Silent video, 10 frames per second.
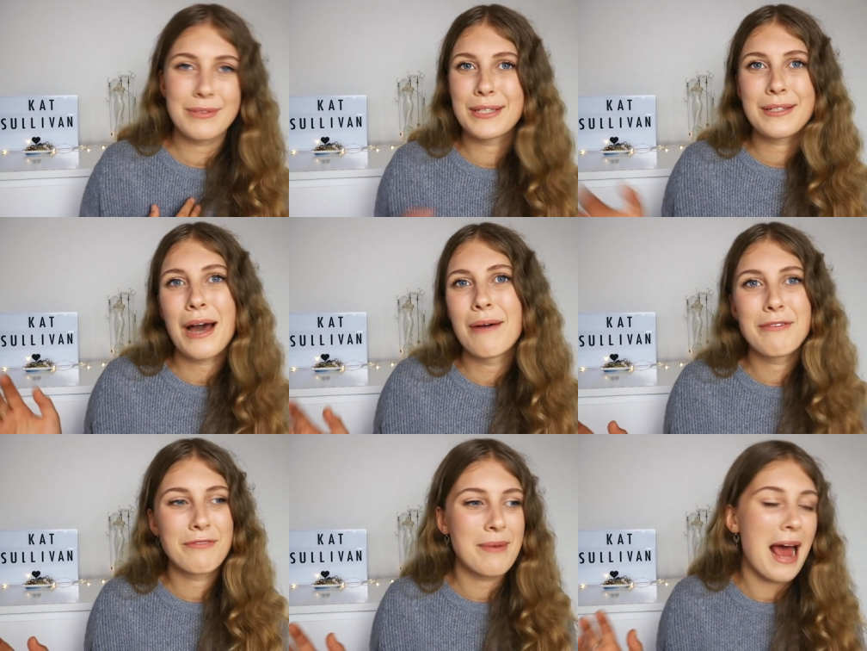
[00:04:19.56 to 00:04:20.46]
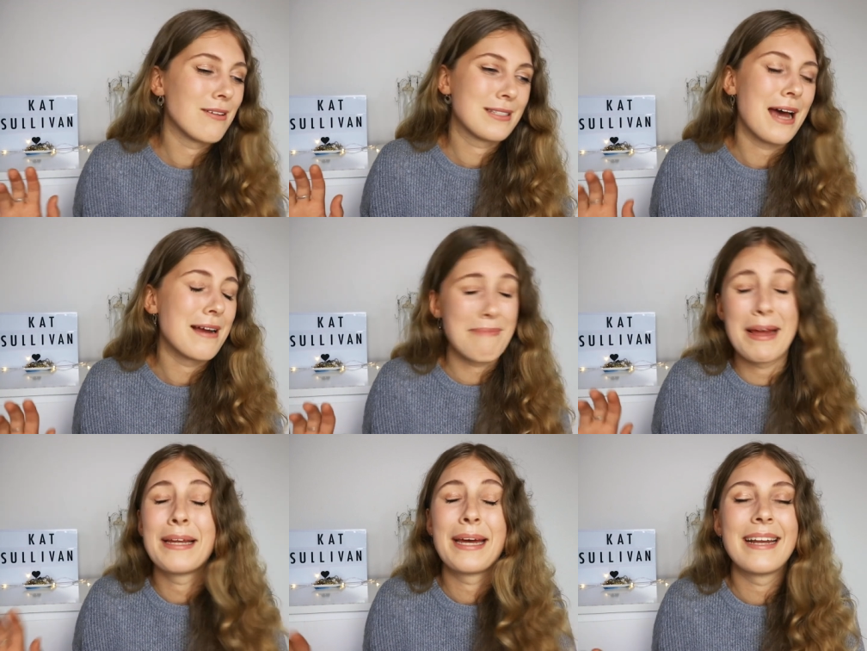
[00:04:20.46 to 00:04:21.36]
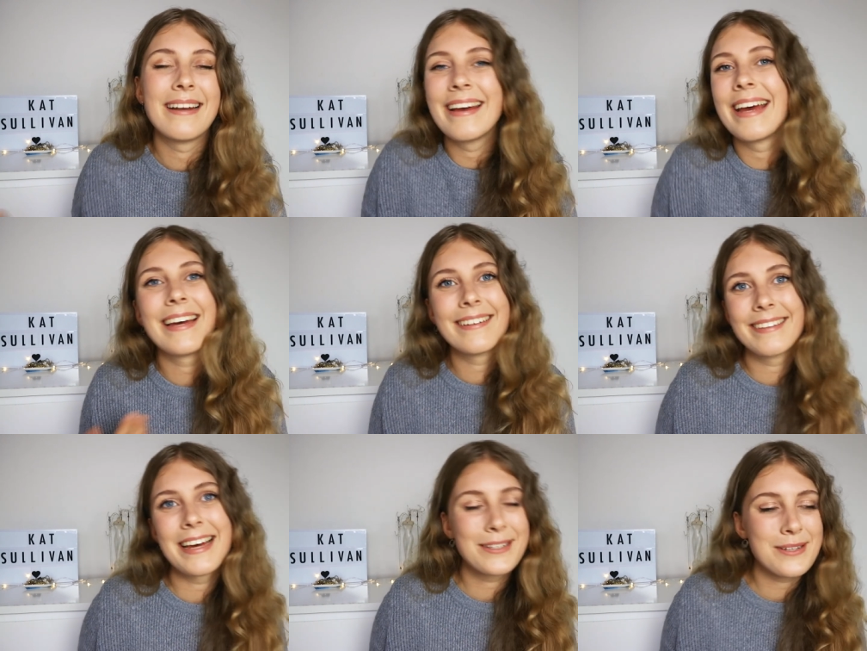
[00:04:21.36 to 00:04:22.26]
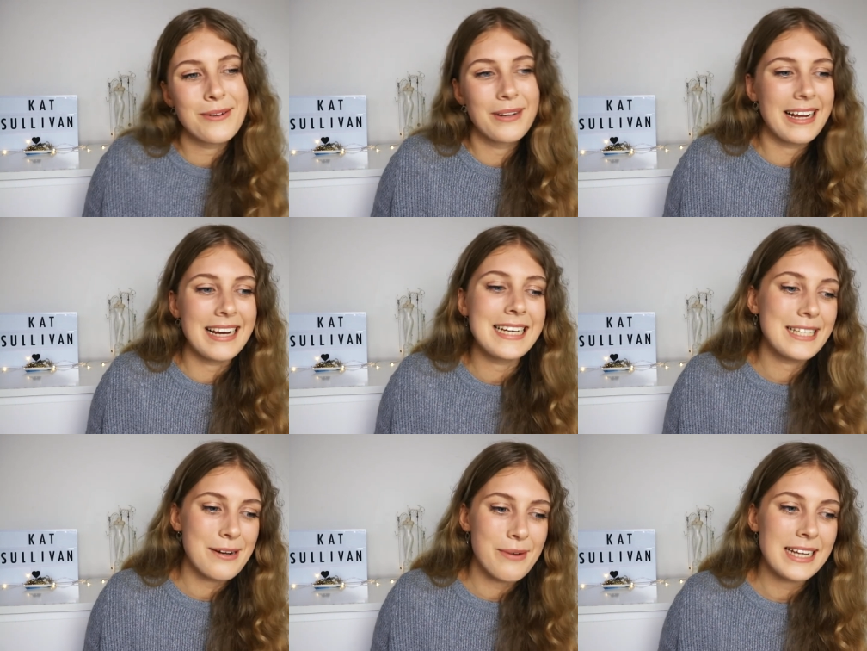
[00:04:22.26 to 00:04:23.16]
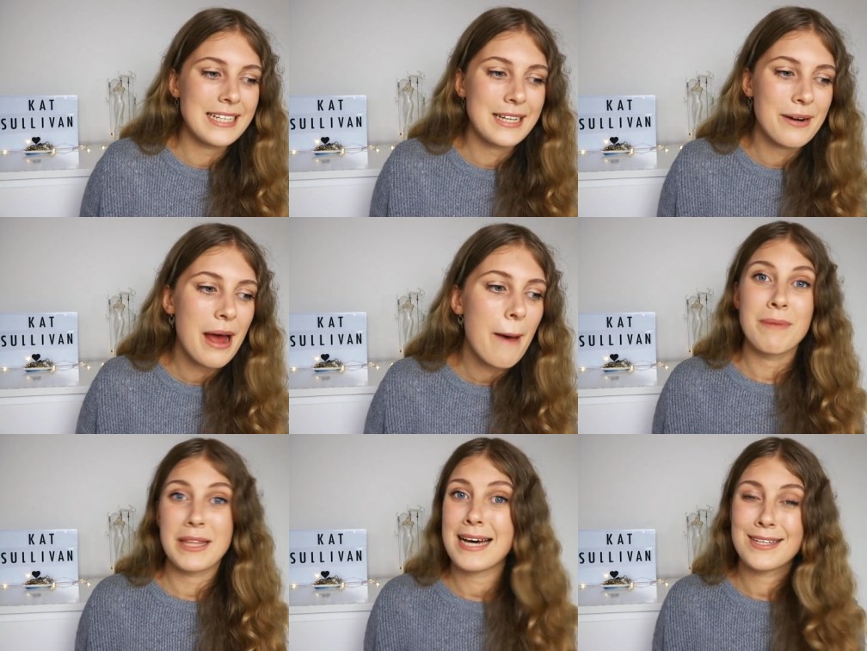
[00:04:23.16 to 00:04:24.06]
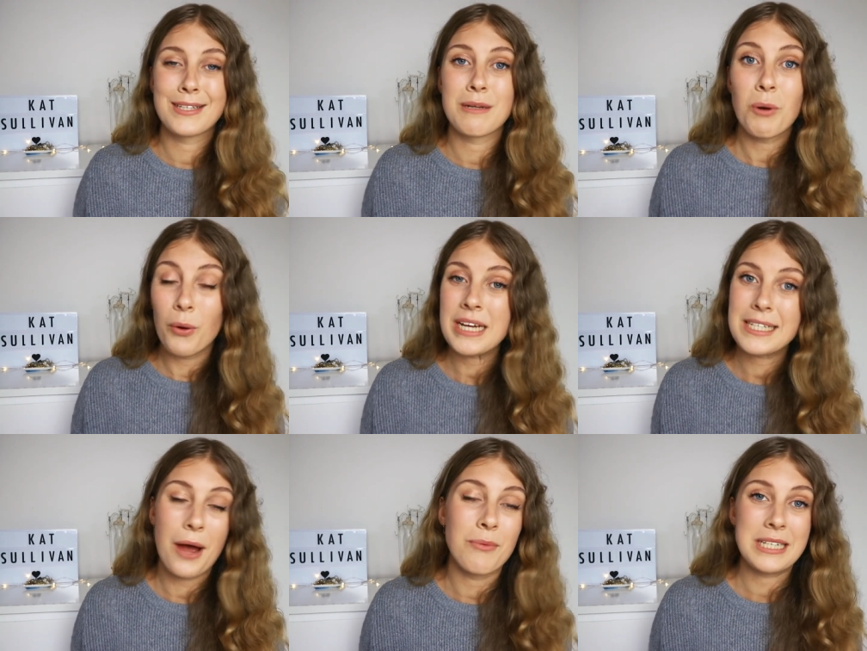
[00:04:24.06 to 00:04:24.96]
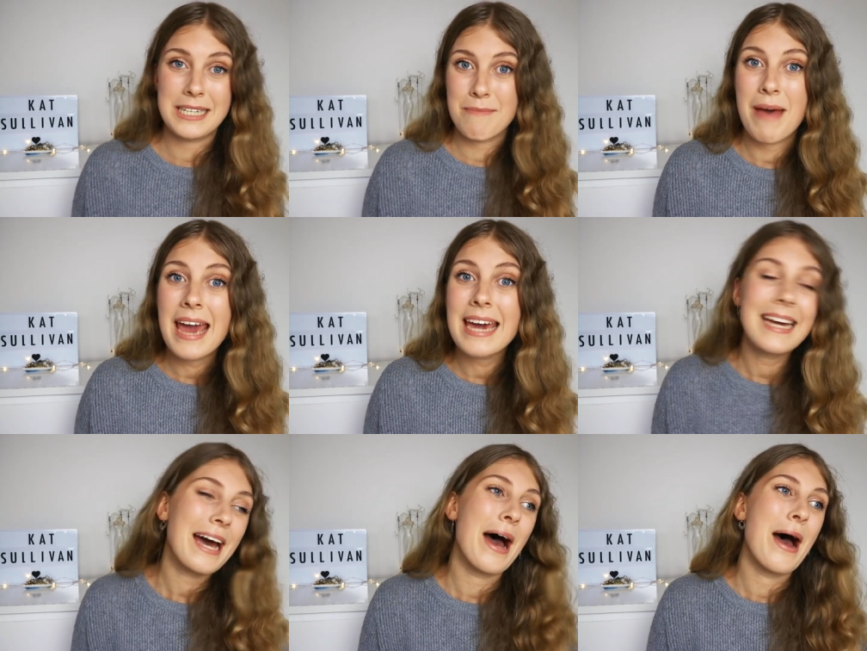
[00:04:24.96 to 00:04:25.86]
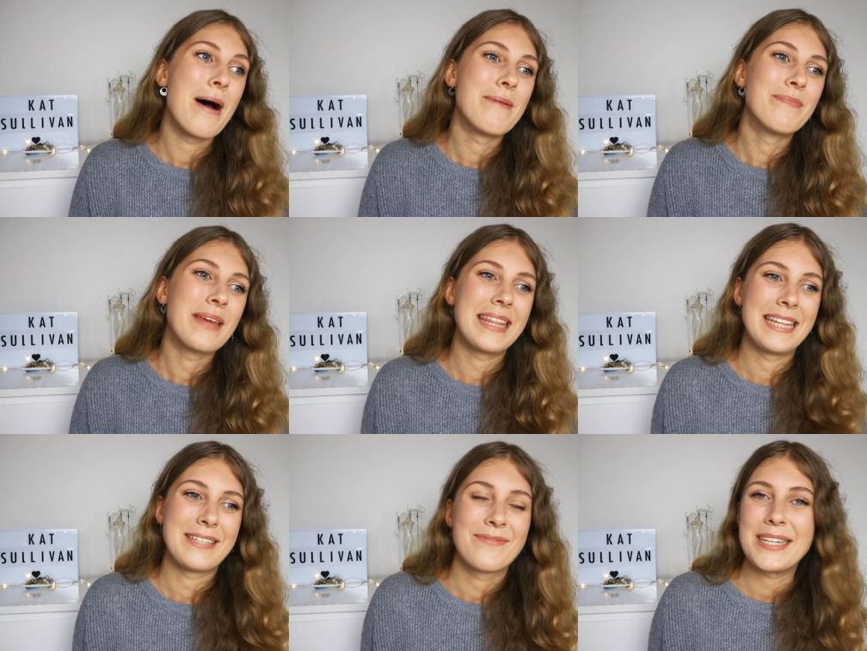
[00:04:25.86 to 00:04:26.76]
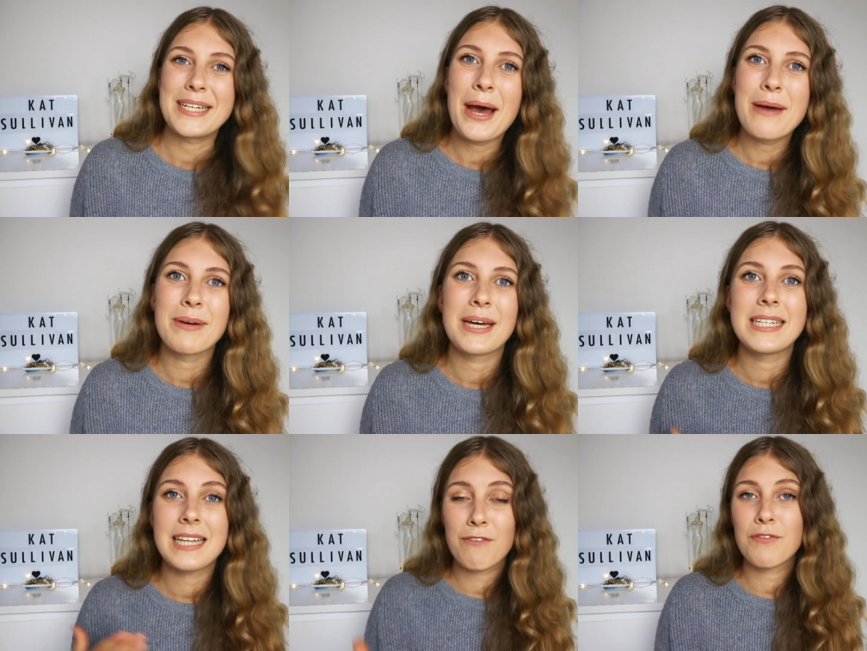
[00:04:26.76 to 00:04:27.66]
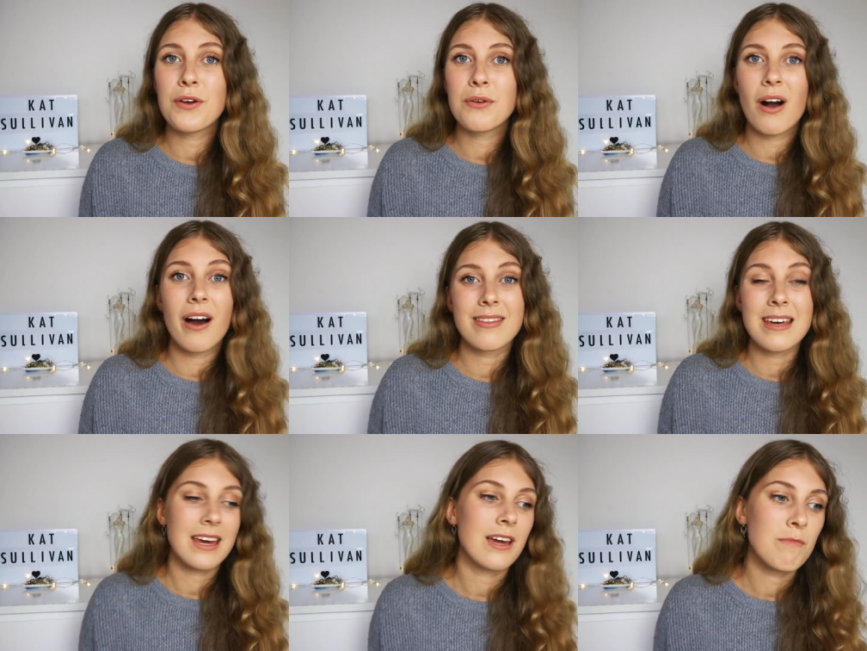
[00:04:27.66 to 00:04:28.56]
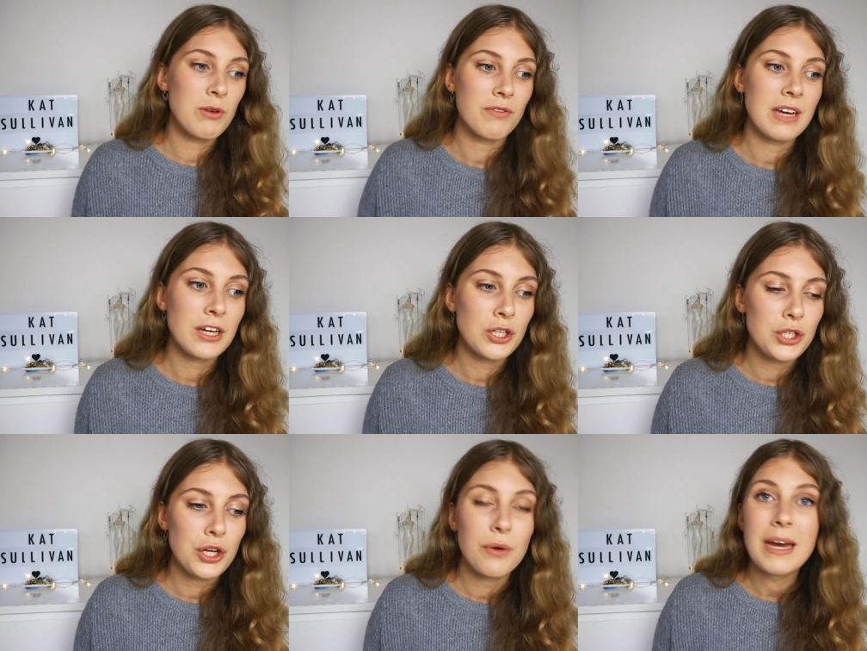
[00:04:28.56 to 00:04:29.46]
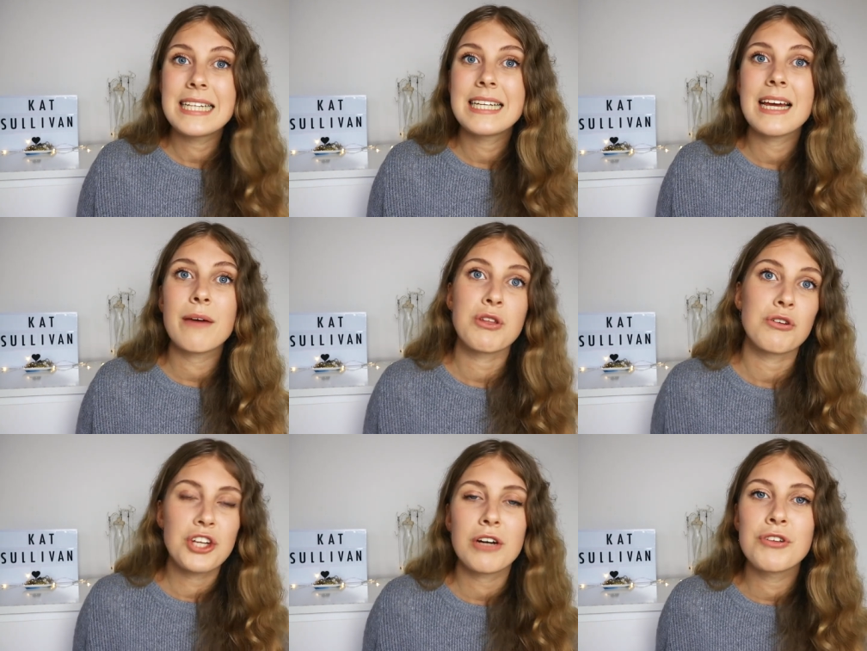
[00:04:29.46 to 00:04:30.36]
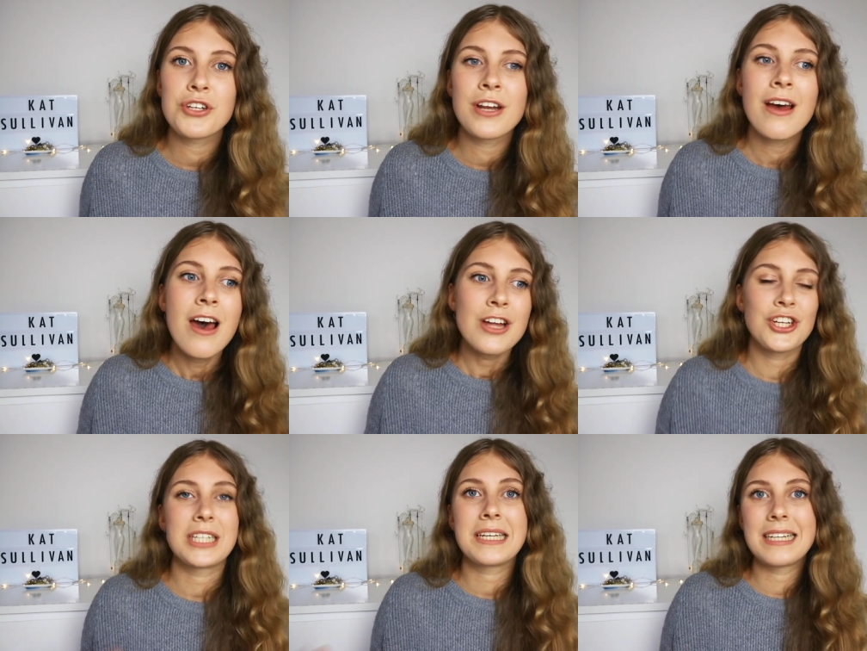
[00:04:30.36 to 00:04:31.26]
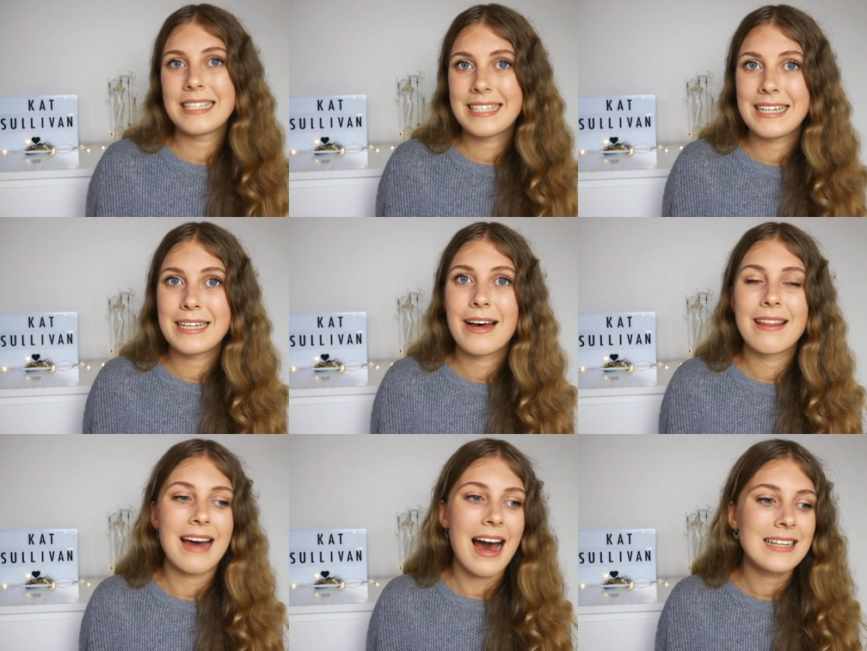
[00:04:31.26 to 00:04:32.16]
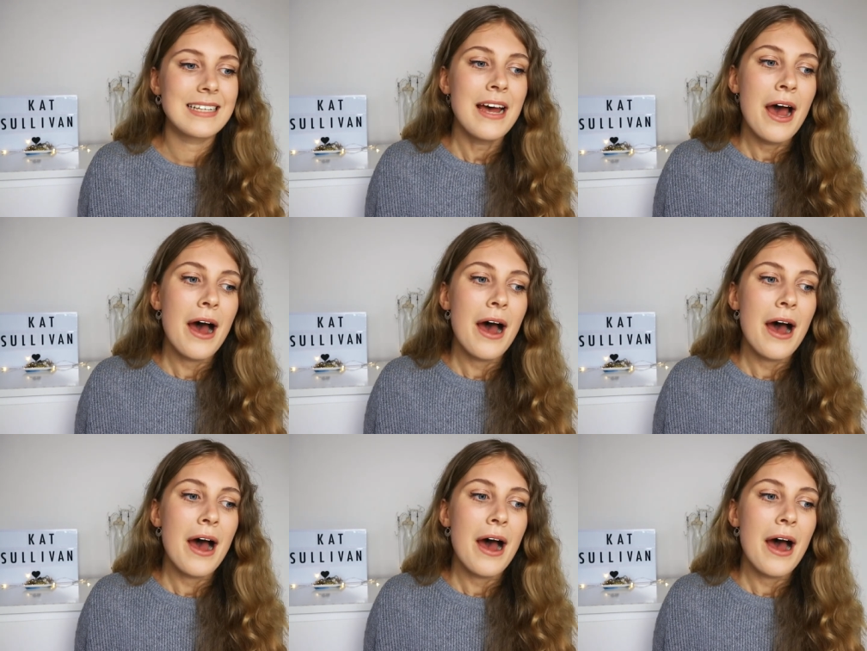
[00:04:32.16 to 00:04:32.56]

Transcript: just coming from an outside opinion it there's surely an easier way to do it but that's just a point I wanted to make um in this video because if you are thinking thinking of moving to Italy with your children, just consider that